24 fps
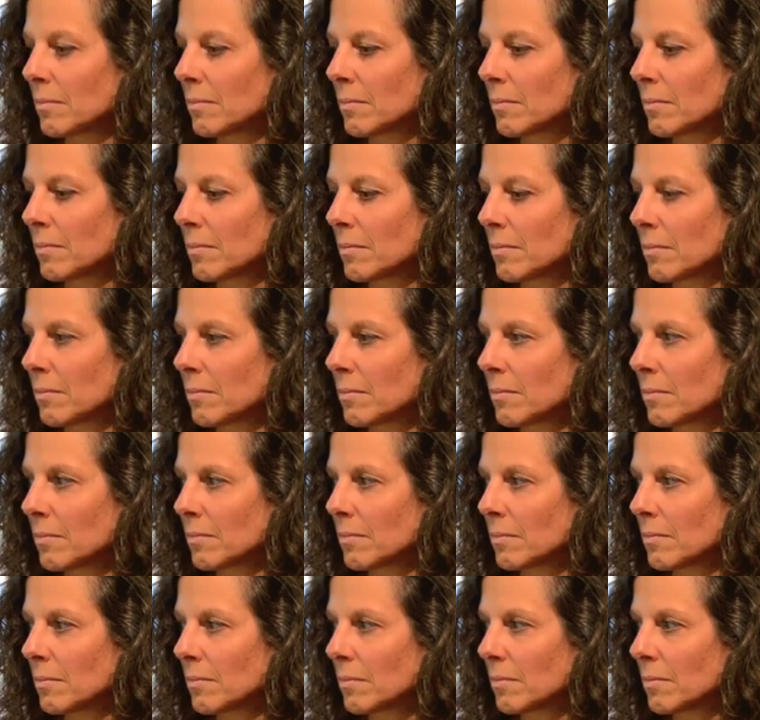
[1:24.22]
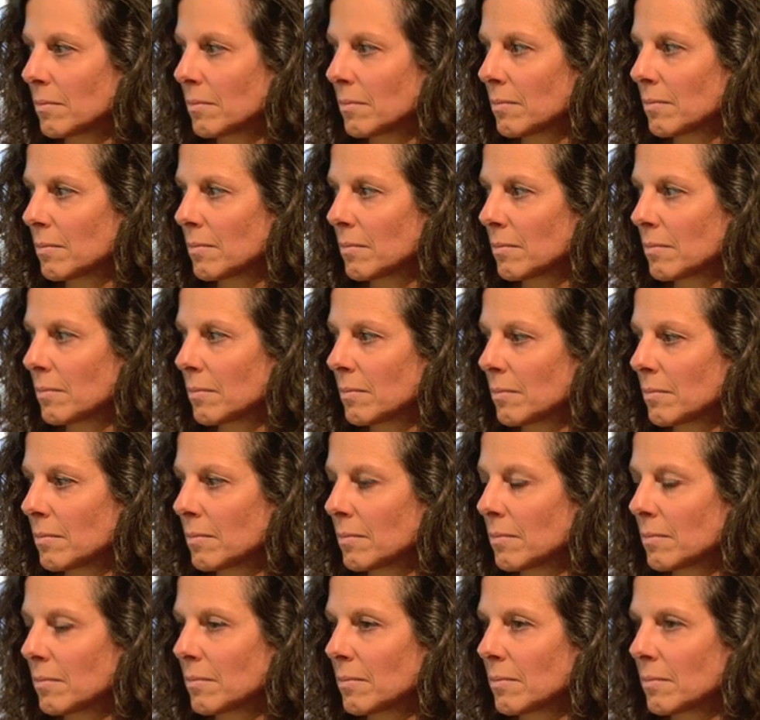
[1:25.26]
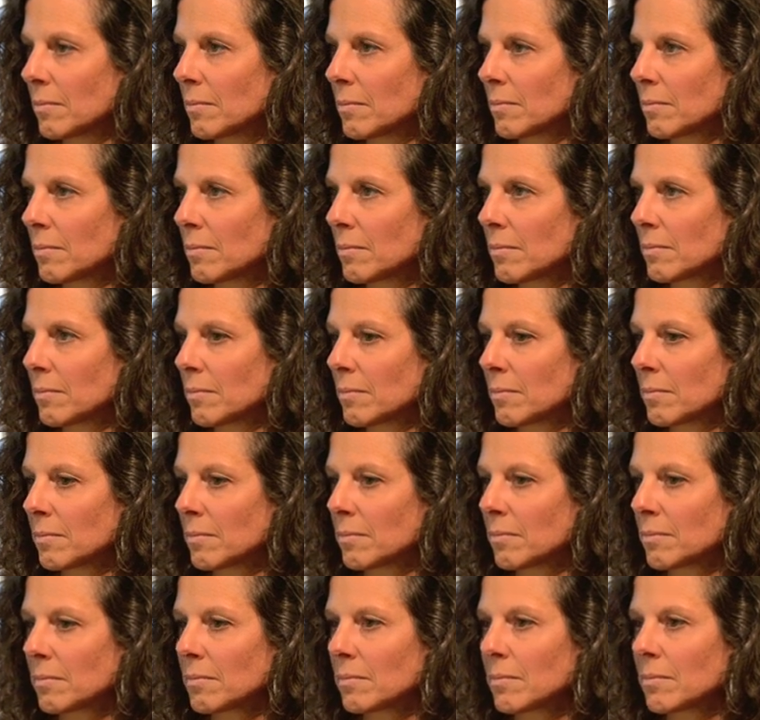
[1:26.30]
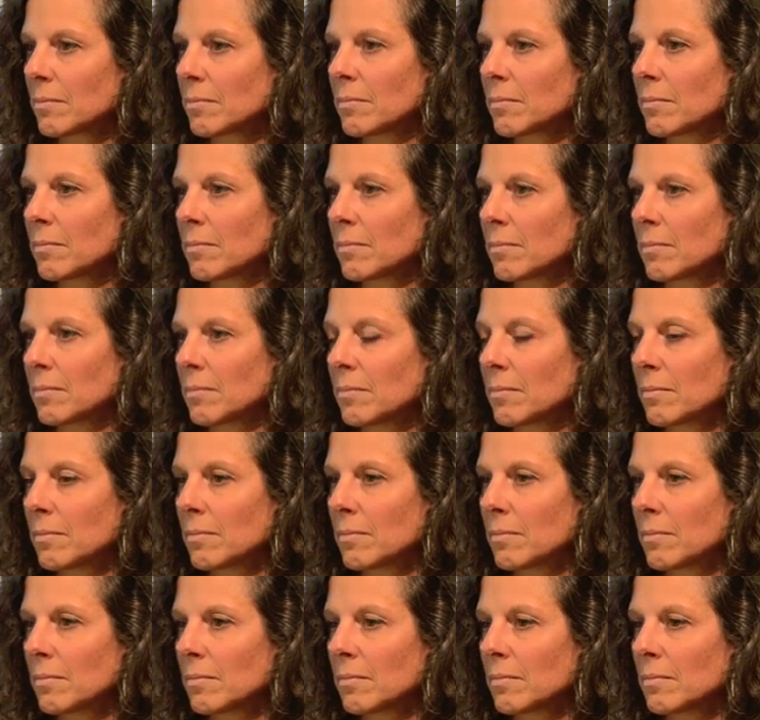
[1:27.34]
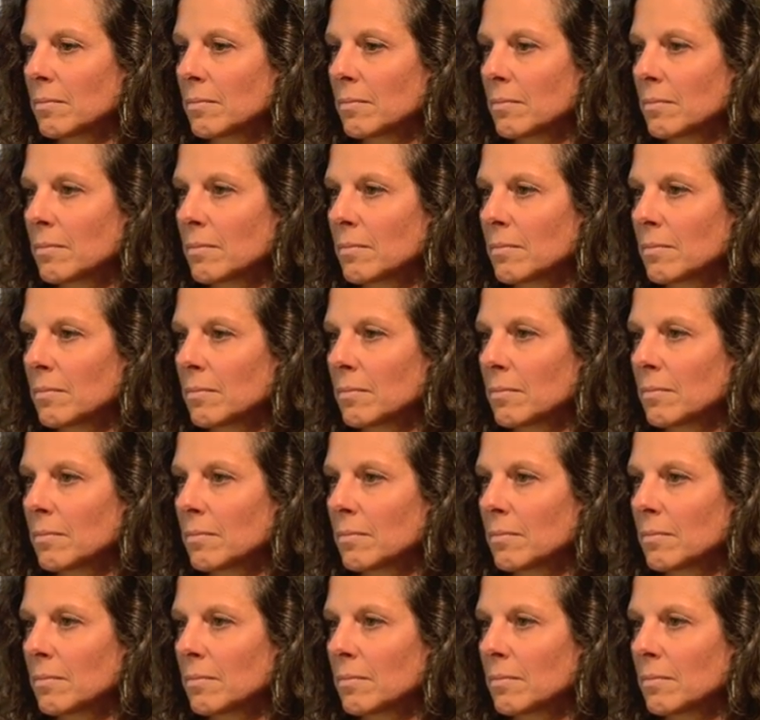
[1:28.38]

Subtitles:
(silent)